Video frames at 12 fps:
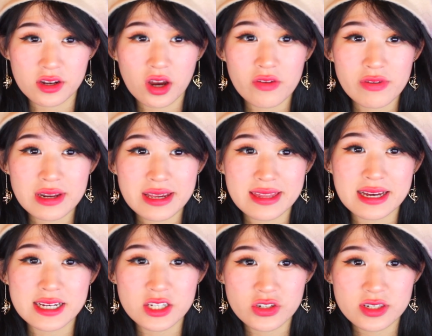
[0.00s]
not really
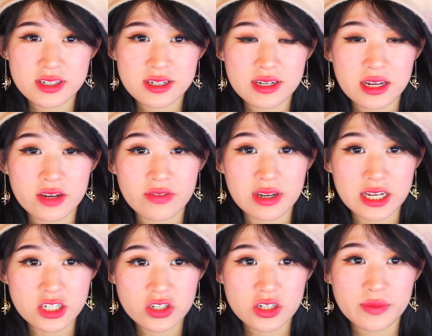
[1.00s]
that interested in a
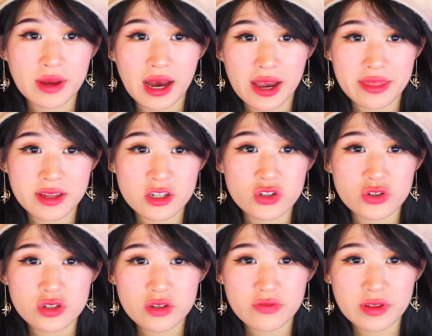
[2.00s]
relationship either
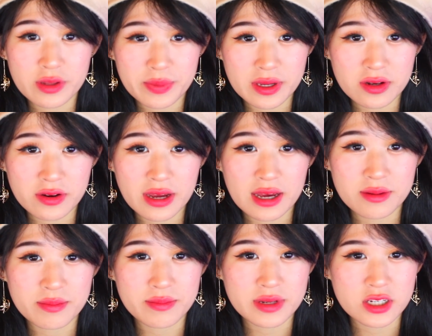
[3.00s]
due to Filipino
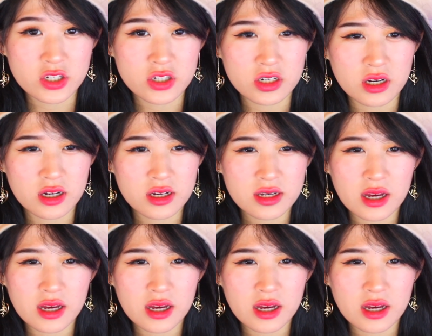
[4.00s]
admixture.